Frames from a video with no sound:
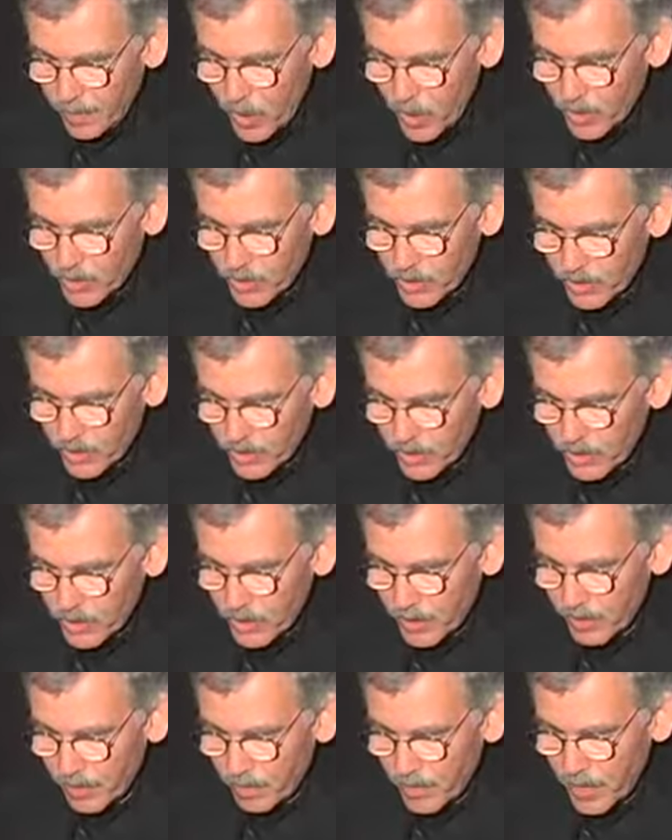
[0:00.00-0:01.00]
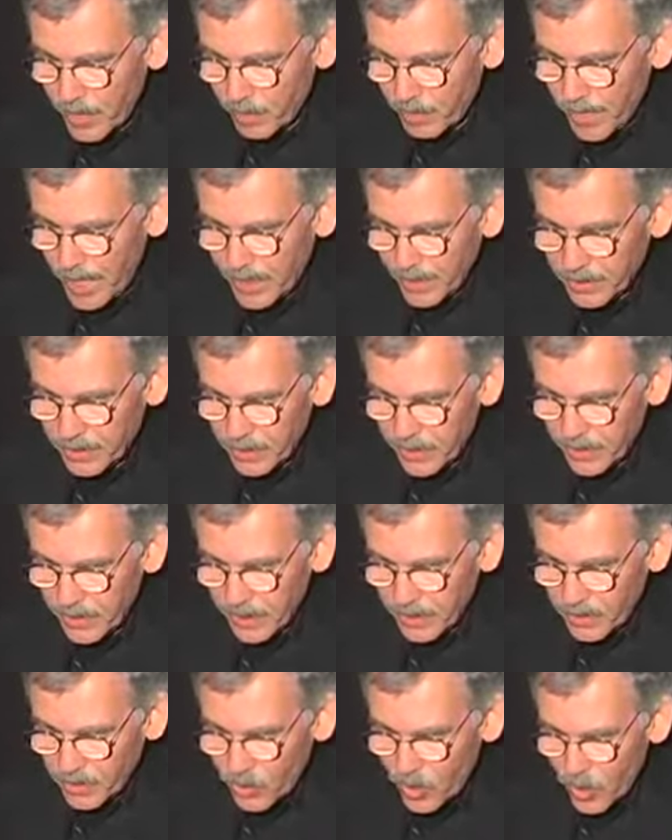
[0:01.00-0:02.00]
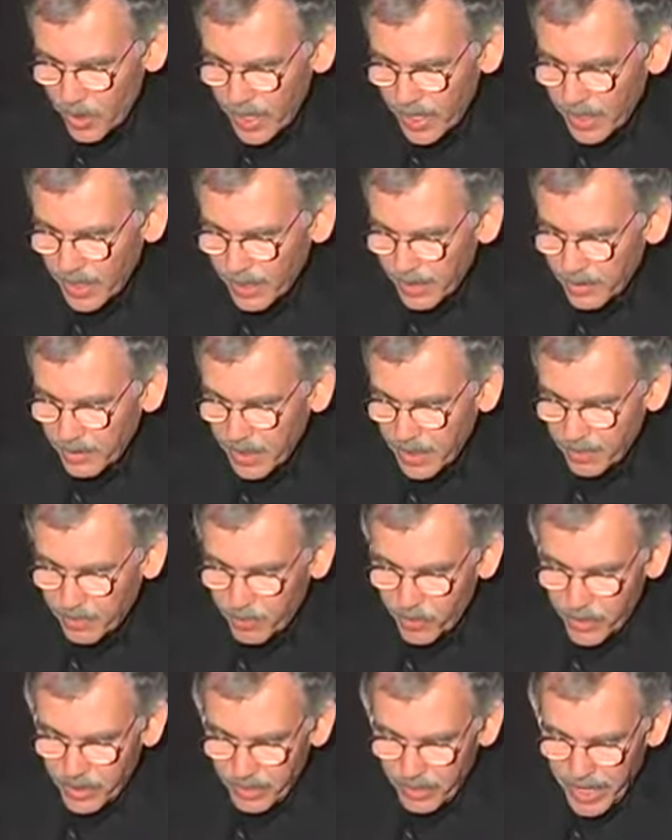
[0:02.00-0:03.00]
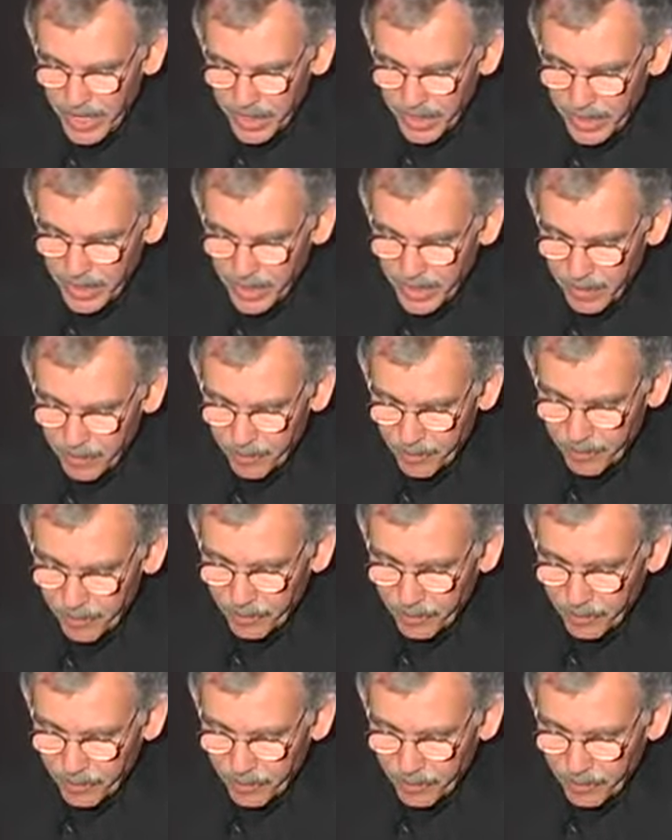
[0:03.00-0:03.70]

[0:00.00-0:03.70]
also some painting and drawing and printmaking.